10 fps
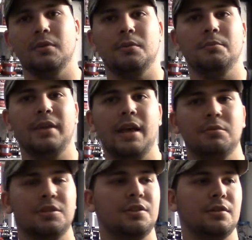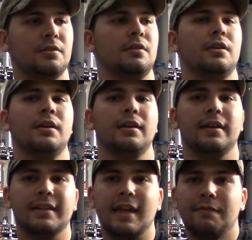be able to
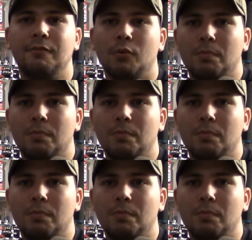get that full